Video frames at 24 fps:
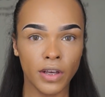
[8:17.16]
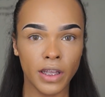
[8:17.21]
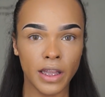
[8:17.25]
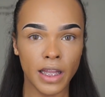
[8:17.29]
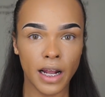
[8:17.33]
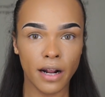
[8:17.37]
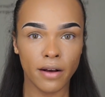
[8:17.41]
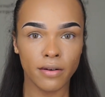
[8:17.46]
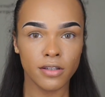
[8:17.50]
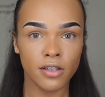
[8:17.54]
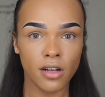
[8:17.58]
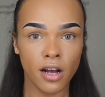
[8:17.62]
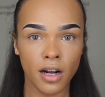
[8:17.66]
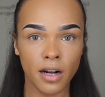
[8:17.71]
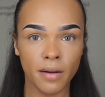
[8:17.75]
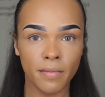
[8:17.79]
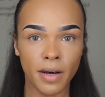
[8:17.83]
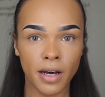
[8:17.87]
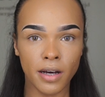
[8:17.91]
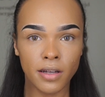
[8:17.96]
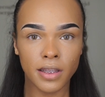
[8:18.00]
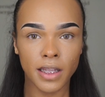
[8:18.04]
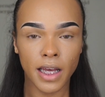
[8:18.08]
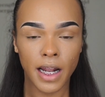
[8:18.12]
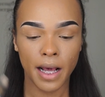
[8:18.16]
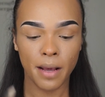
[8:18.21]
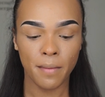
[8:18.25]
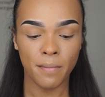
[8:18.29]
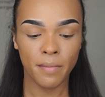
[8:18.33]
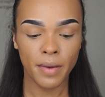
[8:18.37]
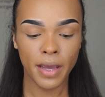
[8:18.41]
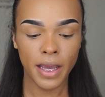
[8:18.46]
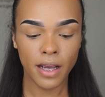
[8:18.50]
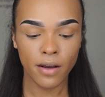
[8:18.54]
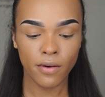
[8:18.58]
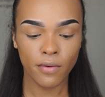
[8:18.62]
That I was talking about that I
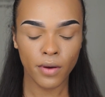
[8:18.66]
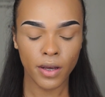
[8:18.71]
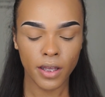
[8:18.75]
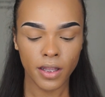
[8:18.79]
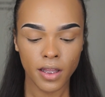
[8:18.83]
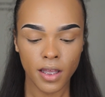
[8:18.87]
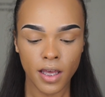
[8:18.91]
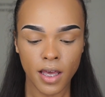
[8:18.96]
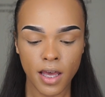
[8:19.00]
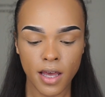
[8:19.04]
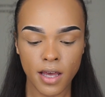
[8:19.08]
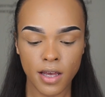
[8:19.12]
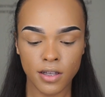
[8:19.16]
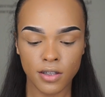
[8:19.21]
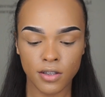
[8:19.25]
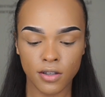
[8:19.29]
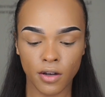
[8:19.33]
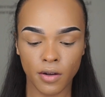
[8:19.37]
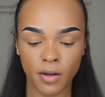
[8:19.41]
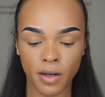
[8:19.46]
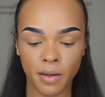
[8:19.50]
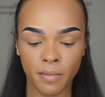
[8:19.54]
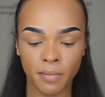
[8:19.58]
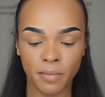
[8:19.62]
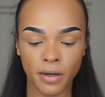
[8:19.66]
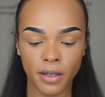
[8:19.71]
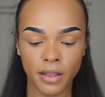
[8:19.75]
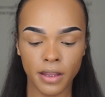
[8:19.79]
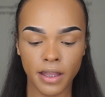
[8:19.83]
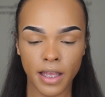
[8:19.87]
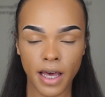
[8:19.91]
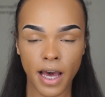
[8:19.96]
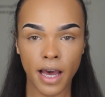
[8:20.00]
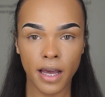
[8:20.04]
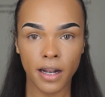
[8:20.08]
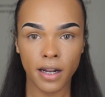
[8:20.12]
bake with. So I'm going to put
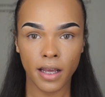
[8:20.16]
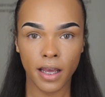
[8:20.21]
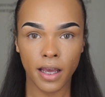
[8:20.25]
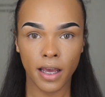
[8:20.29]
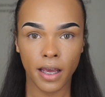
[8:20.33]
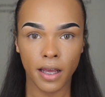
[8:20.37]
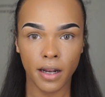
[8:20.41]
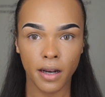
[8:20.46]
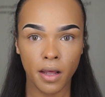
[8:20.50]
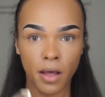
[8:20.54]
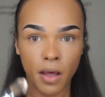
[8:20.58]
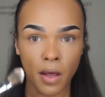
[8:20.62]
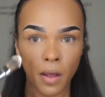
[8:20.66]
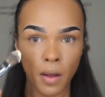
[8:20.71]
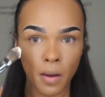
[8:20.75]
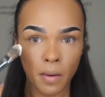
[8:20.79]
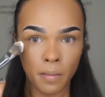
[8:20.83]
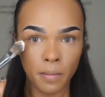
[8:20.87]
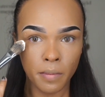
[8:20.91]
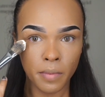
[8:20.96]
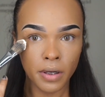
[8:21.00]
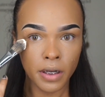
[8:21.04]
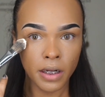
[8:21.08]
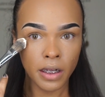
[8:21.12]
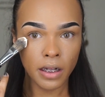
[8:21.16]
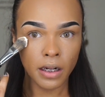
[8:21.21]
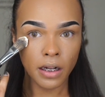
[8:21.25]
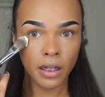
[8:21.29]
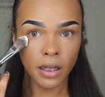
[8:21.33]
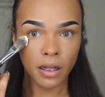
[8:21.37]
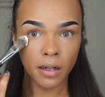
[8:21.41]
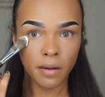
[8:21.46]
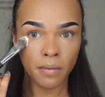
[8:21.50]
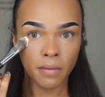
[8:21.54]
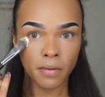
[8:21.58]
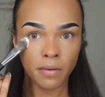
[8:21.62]
that and put it
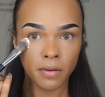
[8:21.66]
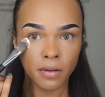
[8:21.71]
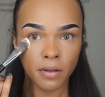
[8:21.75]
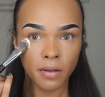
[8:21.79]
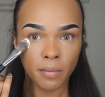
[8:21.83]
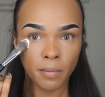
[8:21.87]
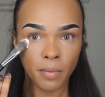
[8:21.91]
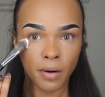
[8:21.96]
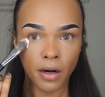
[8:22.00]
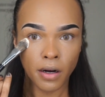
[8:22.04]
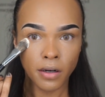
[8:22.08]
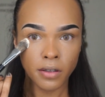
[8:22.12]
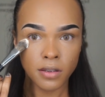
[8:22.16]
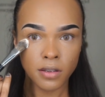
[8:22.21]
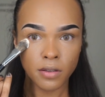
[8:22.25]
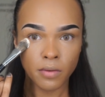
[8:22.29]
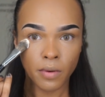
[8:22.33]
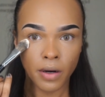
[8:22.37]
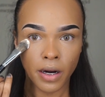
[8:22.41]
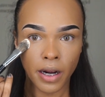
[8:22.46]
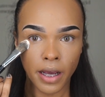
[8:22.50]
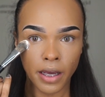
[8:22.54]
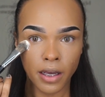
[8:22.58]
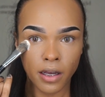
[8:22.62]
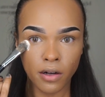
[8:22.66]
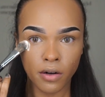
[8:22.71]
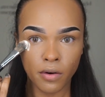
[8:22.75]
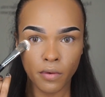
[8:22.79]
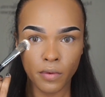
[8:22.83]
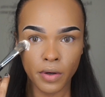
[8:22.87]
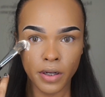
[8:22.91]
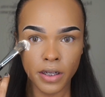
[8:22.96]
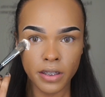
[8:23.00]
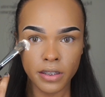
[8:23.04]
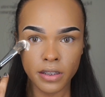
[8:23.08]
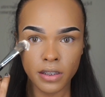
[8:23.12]
in the parts where I
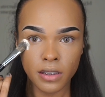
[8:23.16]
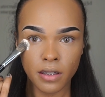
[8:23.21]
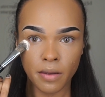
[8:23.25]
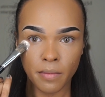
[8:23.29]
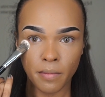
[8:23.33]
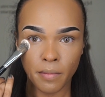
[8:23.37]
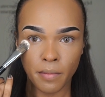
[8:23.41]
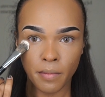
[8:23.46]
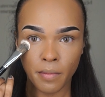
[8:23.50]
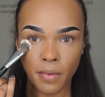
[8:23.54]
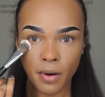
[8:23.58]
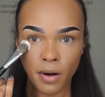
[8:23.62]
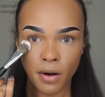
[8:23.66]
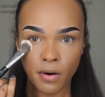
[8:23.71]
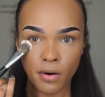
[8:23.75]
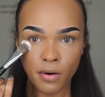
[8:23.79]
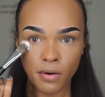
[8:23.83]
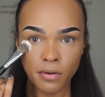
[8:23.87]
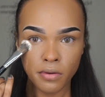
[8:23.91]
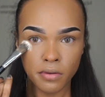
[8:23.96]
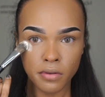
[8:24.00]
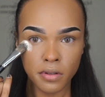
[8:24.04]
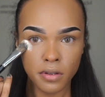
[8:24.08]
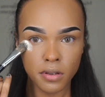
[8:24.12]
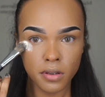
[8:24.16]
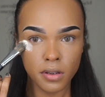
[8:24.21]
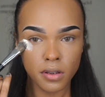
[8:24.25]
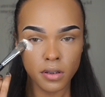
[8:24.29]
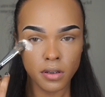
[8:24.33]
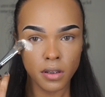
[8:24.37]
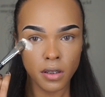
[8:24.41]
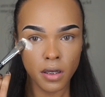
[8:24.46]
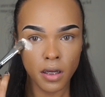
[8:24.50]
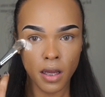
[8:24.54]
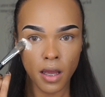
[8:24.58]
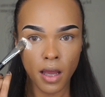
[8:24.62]
crease the most.
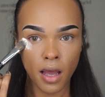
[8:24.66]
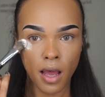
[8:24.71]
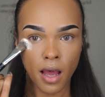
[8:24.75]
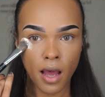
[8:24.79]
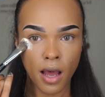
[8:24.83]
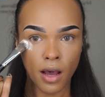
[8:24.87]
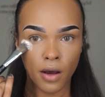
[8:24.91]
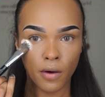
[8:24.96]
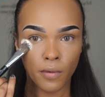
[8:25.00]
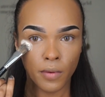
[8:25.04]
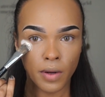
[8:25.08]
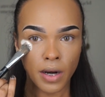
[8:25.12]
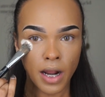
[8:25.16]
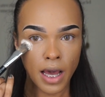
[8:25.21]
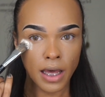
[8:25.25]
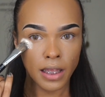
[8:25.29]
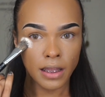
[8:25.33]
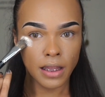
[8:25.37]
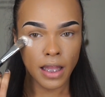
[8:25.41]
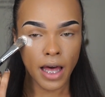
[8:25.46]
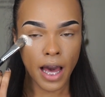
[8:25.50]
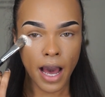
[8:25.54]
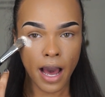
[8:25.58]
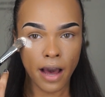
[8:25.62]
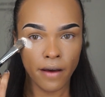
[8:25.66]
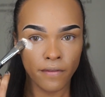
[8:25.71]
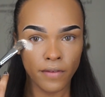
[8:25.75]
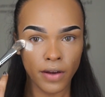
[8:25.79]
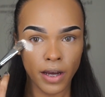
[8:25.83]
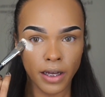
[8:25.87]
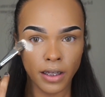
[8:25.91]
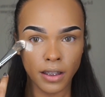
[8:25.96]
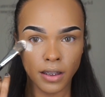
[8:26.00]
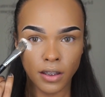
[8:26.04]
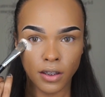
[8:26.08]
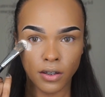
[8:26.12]
When I laugh,
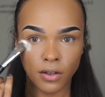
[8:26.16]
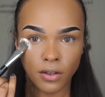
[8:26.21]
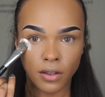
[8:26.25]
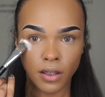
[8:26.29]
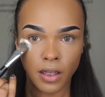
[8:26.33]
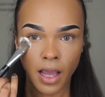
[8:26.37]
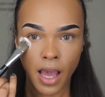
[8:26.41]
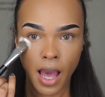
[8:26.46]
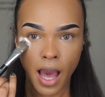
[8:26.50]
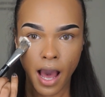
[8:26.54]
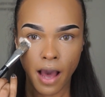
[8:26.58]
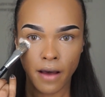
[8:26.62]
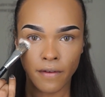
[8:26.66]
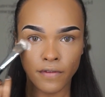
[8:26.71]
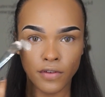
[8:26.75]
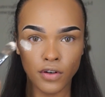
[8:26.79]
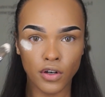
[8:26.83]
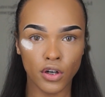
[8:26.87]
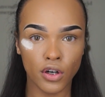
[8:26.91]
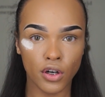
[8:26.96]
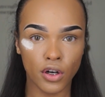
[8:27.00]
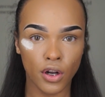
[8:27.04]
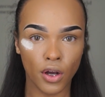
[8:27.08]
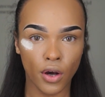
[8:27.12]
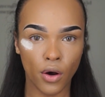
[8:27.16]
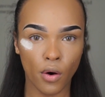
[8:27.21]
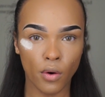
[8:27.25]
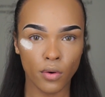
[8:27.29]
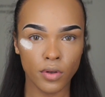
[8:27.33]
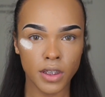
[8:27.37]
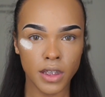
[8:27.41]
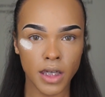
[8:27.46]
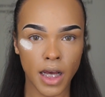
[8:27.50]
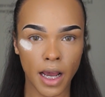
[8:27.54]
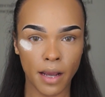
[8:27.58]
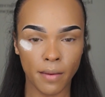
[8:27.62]
I literally have no
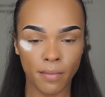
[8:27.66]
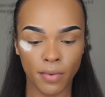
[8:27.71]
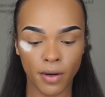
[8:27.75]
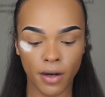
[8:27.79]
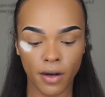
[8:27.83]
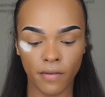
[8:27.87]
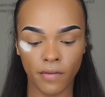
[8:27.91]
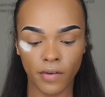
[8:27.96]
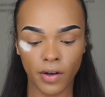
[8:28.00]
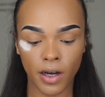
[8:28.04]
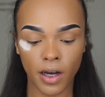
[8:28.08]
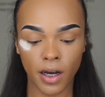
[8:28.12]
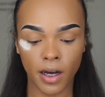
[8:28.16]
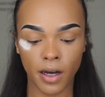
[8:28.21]
type of